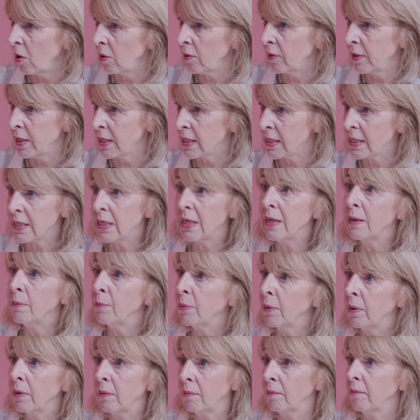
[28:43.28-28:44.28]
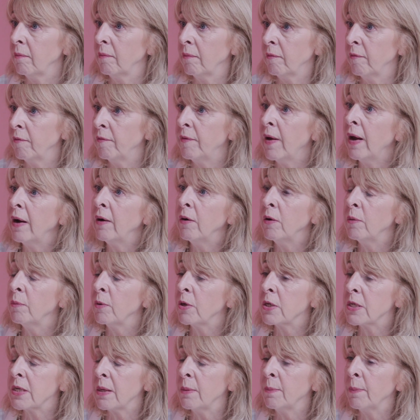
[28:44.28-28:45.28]
the sleep, very
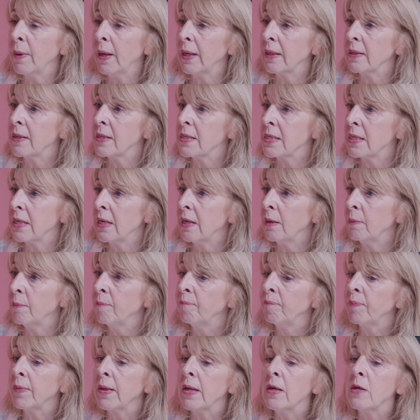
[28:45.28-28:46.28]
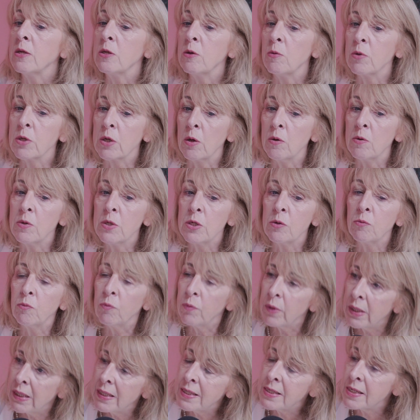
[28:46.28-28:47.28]
much impact the sleep. So it's going to
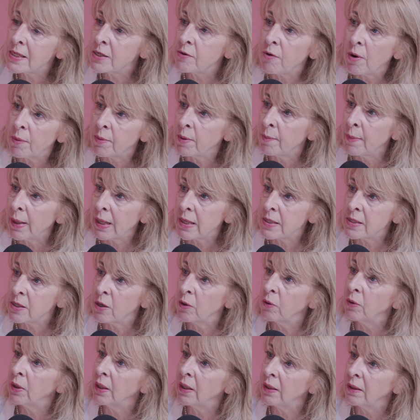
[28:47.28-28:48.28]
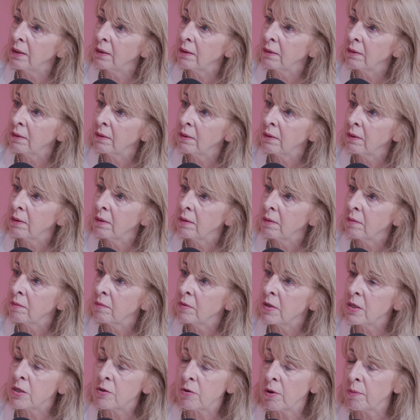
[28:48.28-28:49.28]
really disrupt the melatonin,
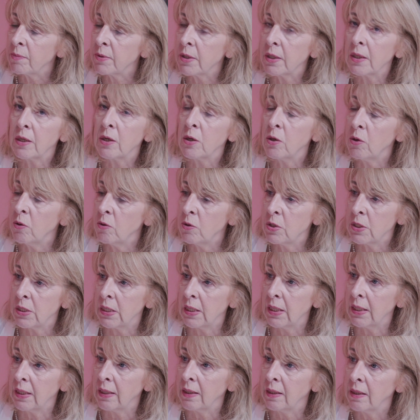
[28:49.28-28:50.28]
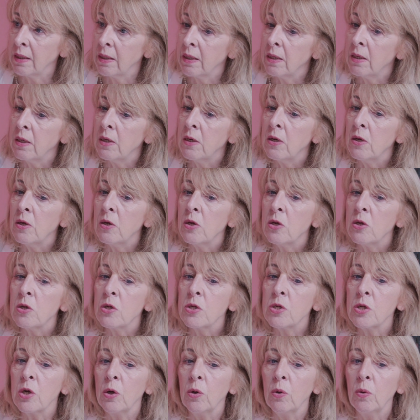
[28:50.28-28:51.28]
disrupt it hugely.
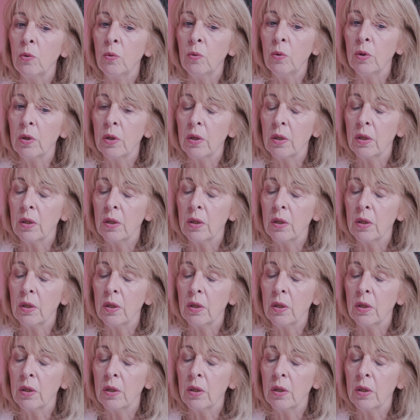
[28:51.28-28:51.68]
So